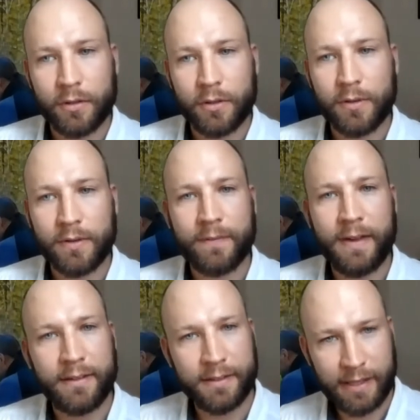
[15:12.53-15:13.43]
you can
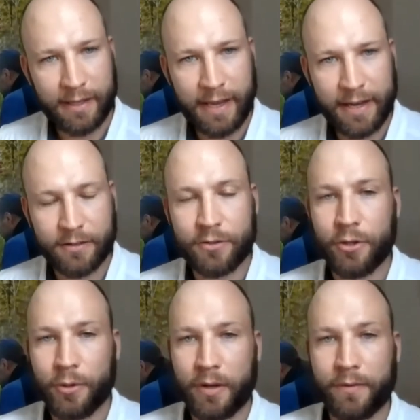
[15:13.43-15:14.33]
then see layers
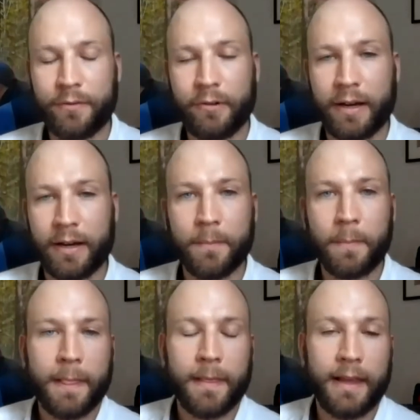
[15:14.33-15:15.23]
2 and 3.
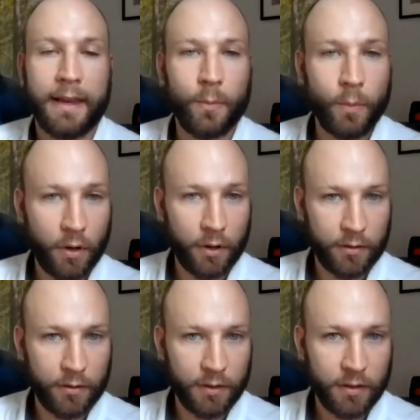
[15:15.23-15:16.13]
Layer
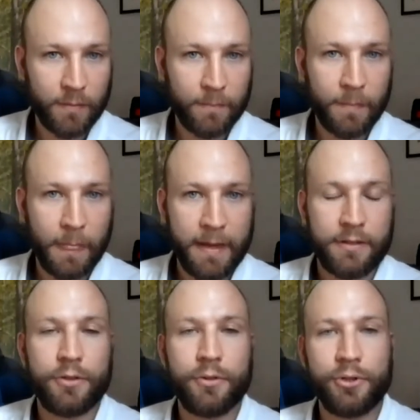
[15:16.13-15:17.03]
1 is too